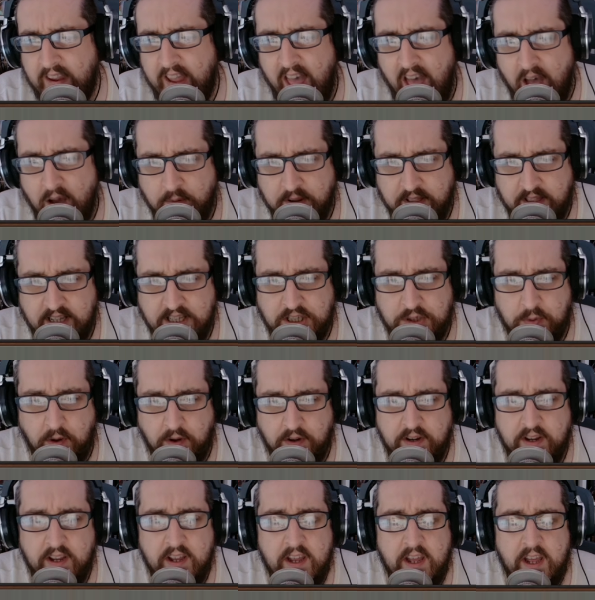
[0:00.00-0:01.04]
And with this
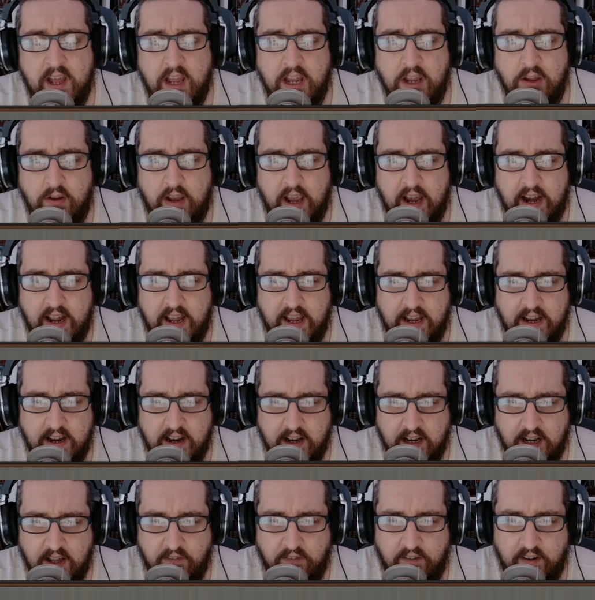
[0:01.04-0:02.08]
one, you get a
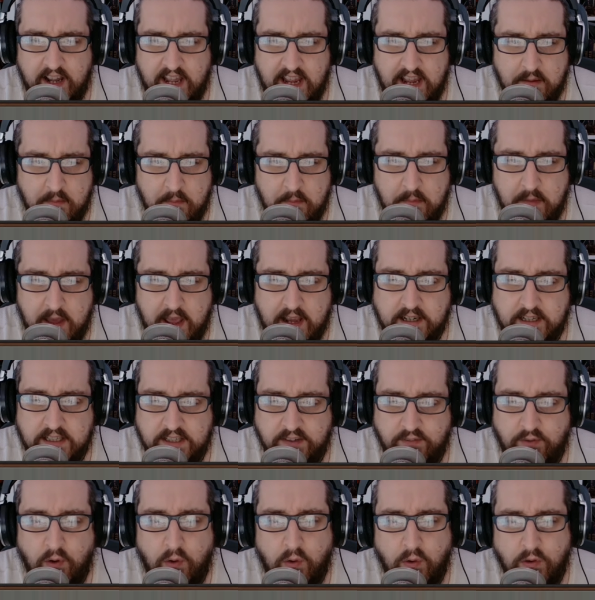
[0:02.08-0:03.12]
lovely mix
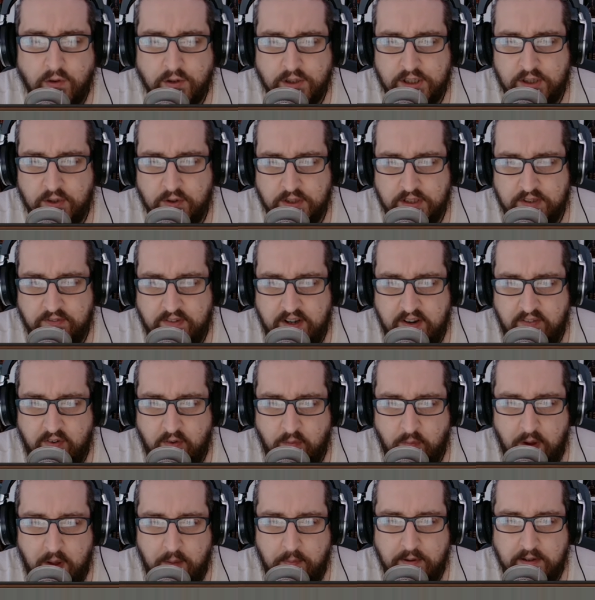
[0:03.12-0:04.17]
of all sorts of
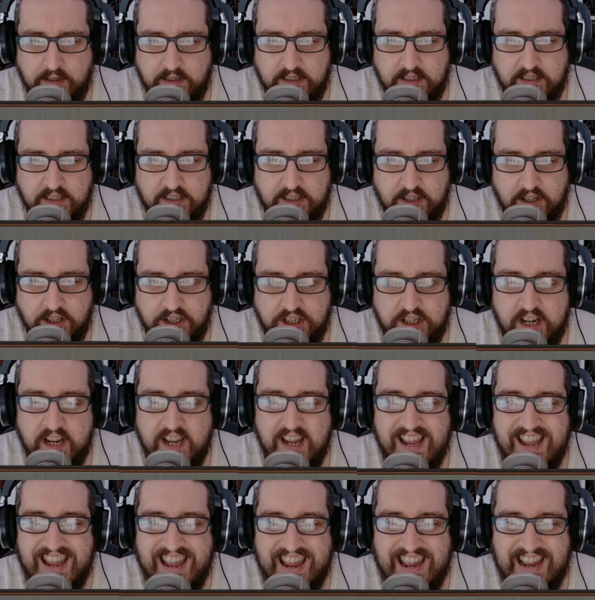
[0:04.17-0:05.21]
different weapons and such
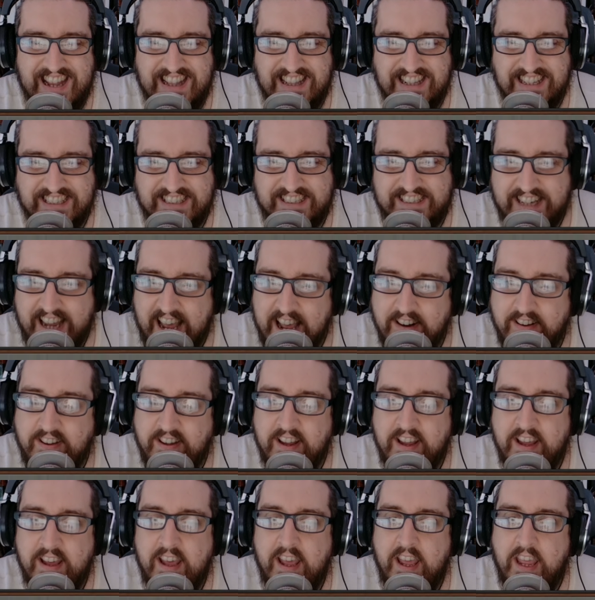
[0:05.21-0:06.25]
in the set.
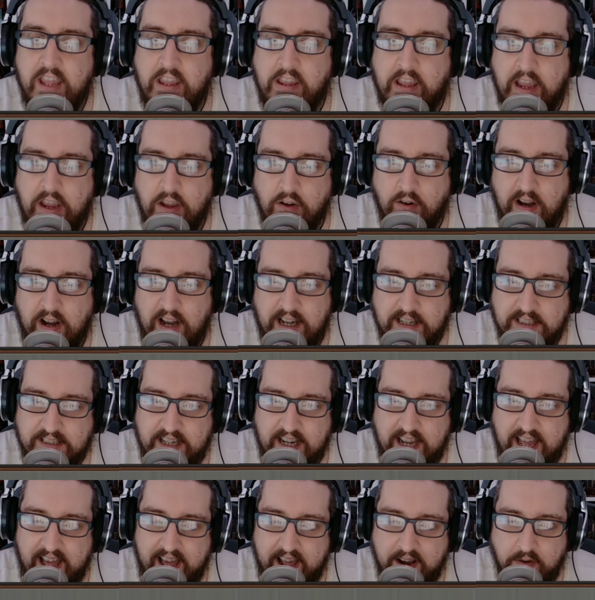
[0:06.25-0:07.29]
You get your classic
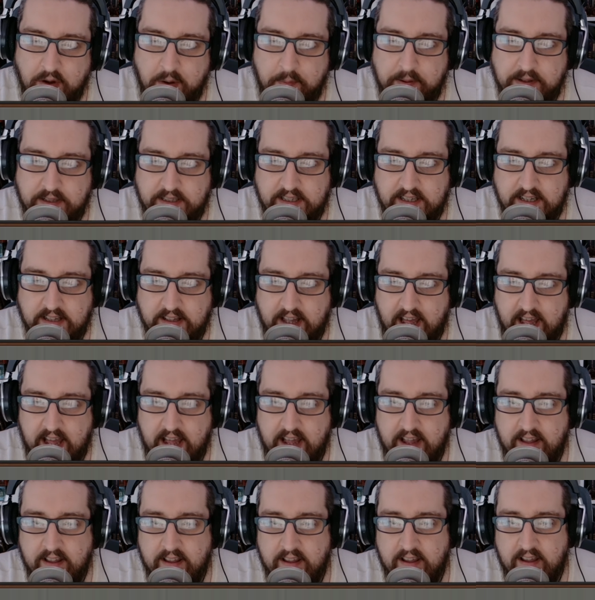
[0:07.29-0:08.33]
hand weapons in
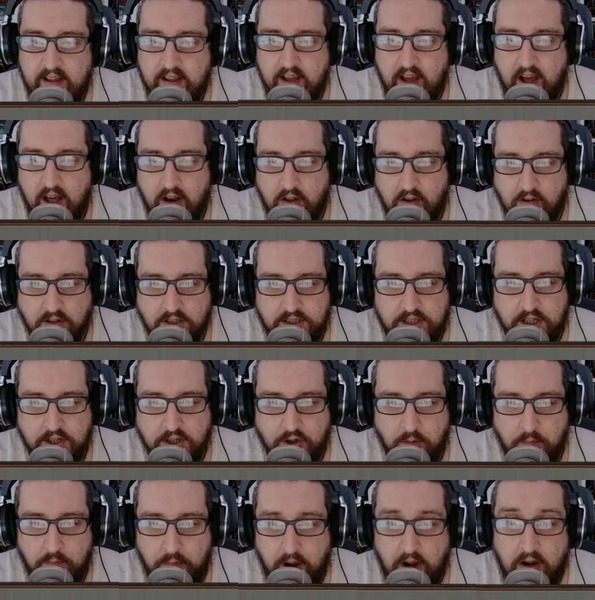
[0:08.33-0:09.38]
there alongside
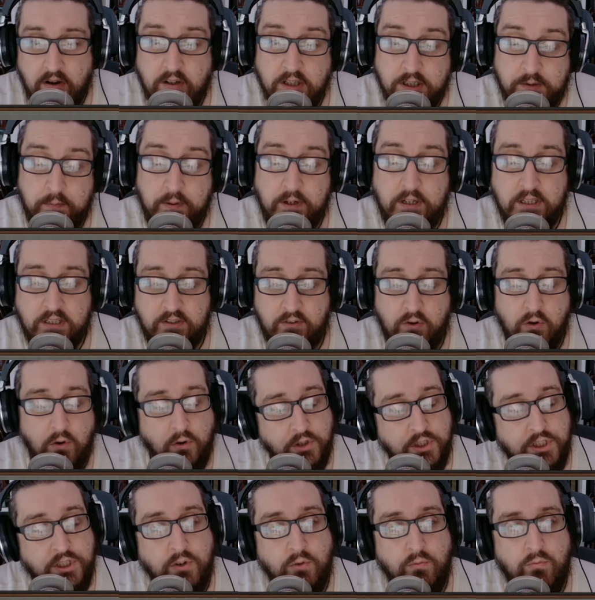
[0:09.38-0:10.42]
your bows, because of
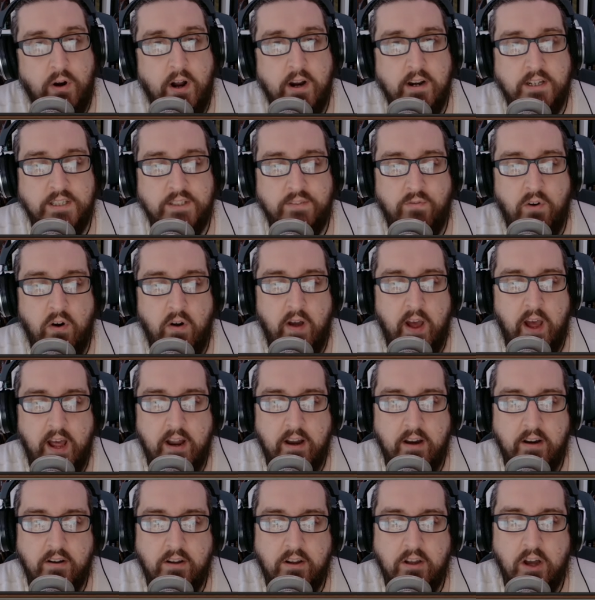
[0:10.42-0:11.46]
course your Riders of
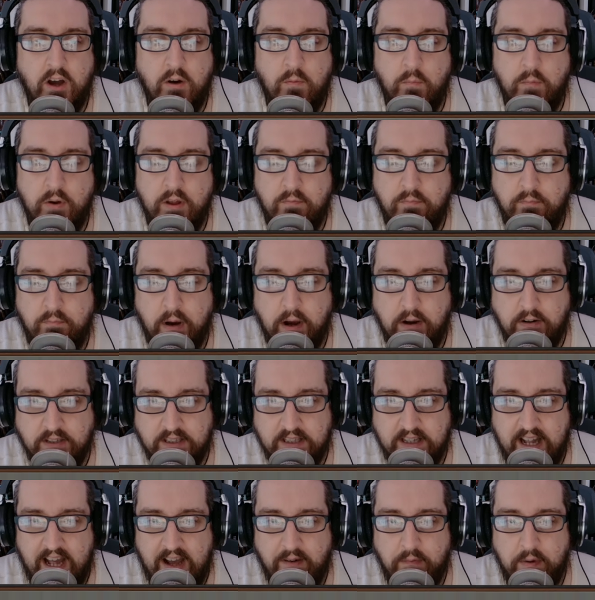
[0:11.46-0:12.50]
Rohan come with bows
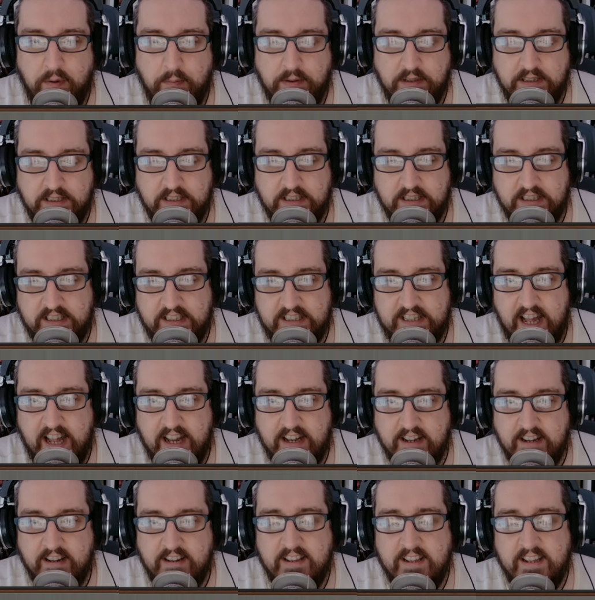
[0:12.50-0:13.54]
and hand weapons as
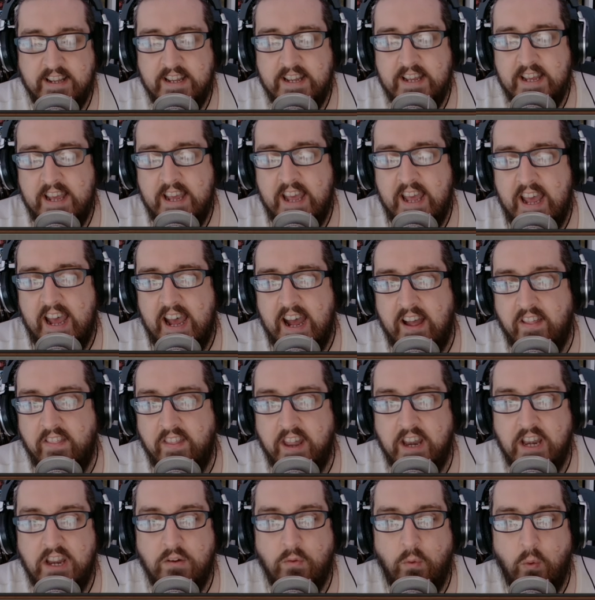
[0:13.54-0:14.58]
standard. And
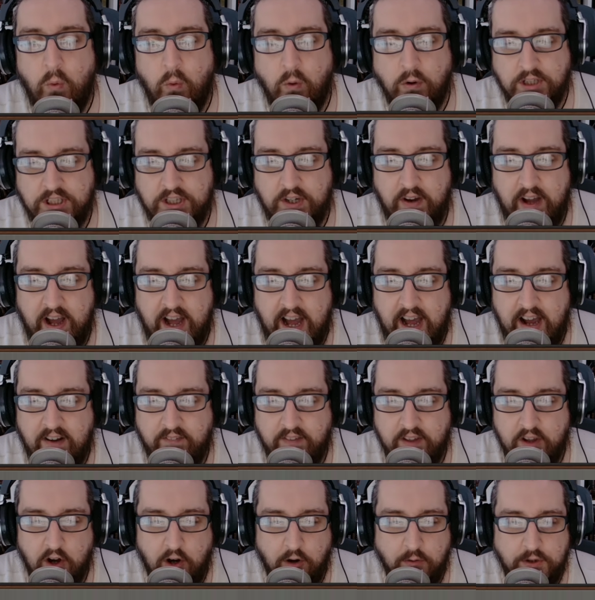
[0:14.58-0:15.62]
then you will also have
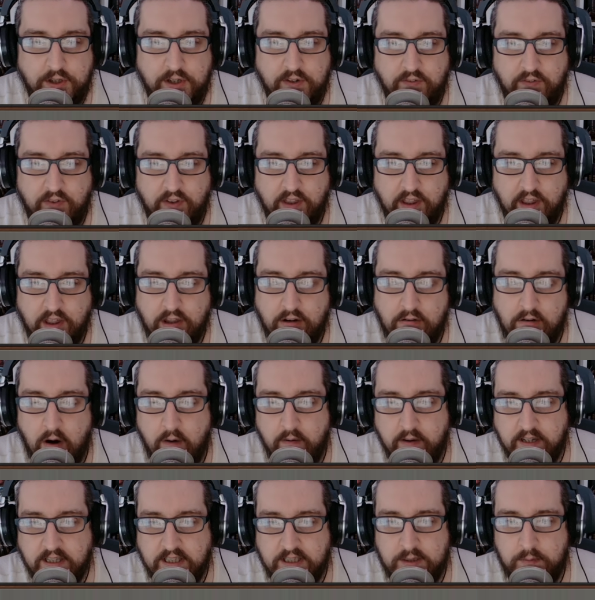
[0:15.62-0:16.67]
the option for the
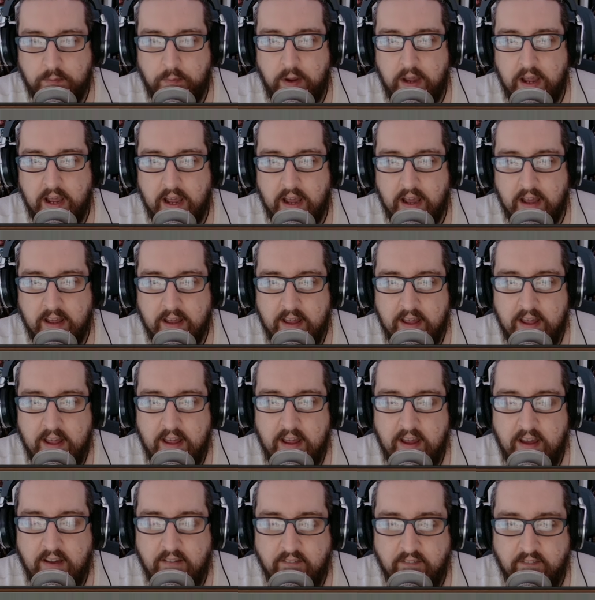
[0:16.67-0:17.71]
throwing spear
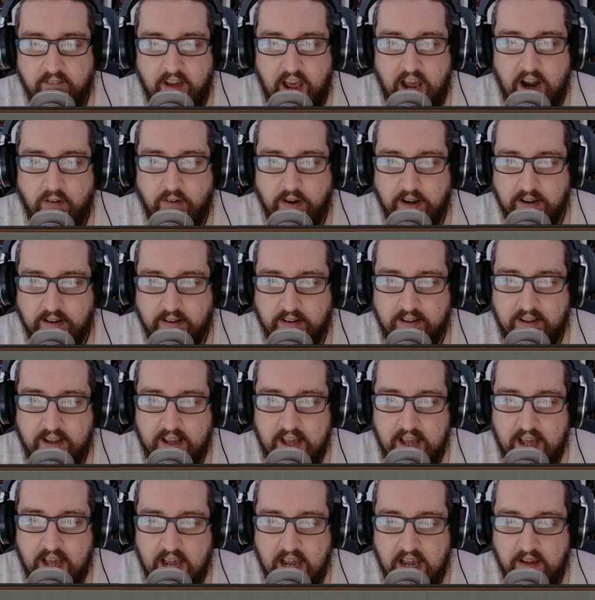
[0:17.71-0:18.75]
variant
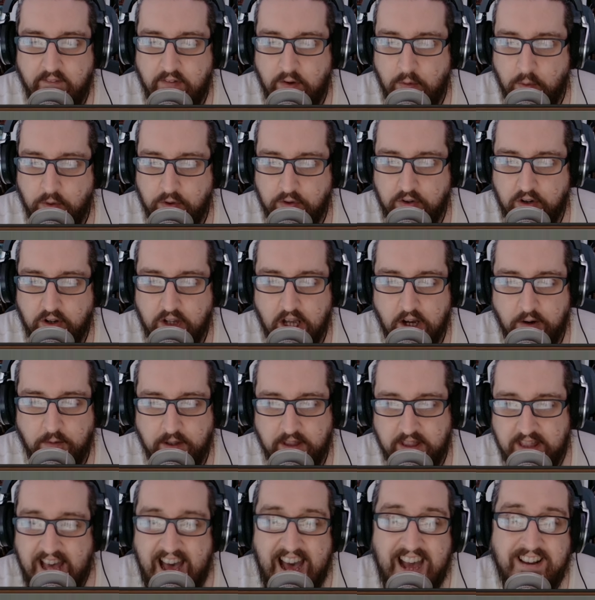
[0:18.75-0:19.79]
if you want to go with
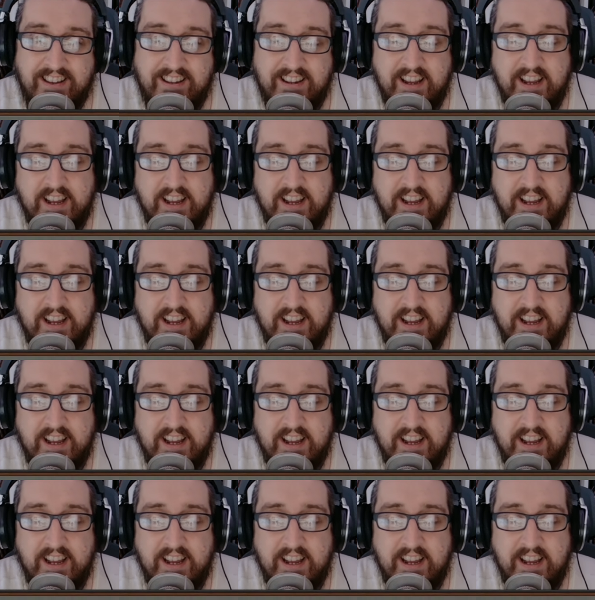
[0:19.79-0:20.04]
that.